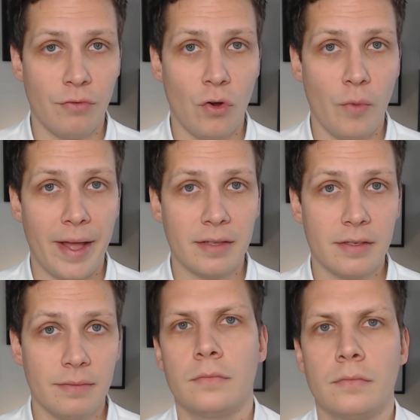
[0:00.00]

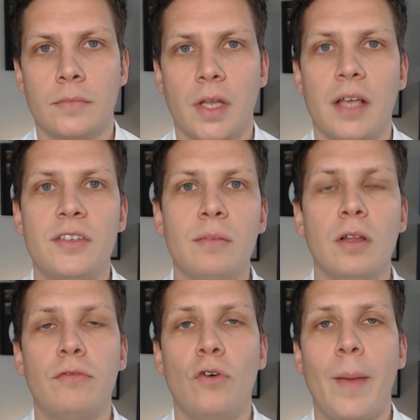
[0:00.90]
format. A
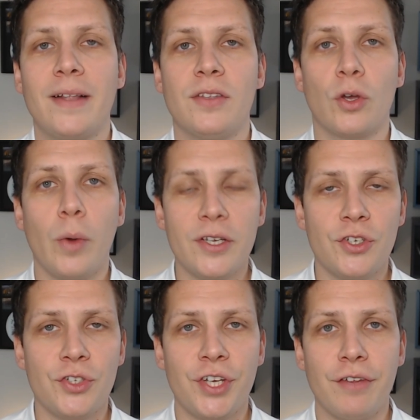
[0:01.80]
similar format to the
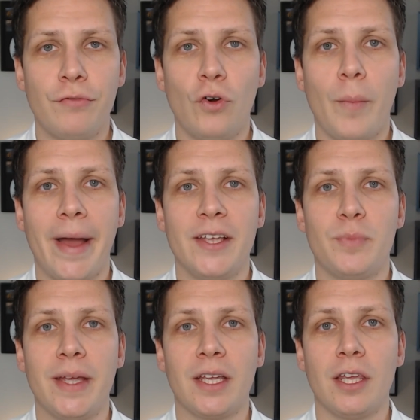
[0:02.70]
question sheet format is
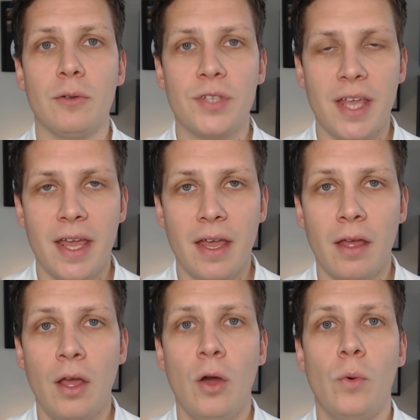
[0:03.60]
being used here.
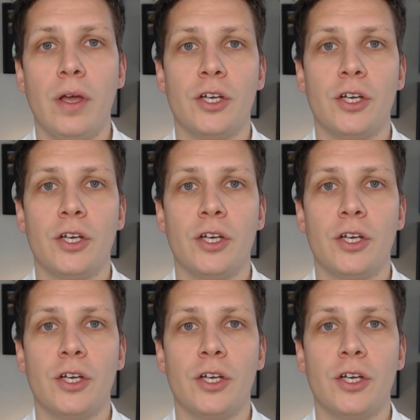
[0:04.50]
We are